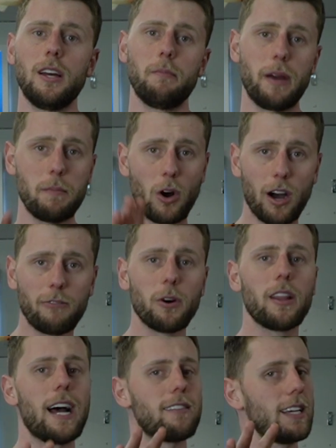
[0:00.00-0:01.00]
Be mindful
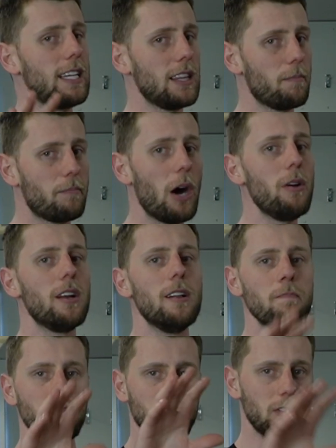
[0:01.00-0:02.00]
that's in the boat,
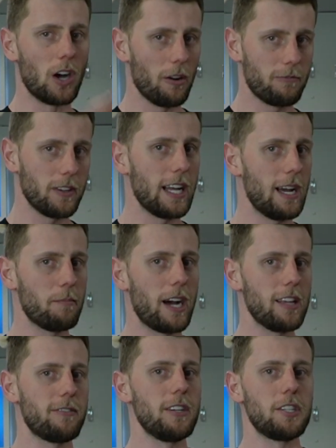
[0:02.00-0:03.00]
not for
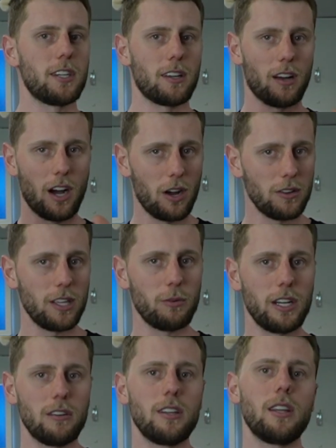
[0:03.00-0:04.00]
land-based fishing. Only
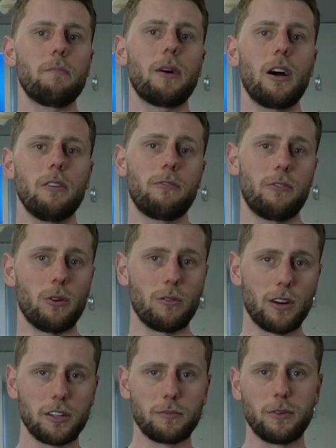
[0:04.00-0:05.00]
when you're in the boat, 4
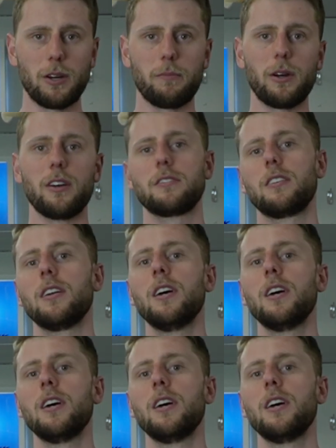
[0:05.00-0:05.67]
rods per person.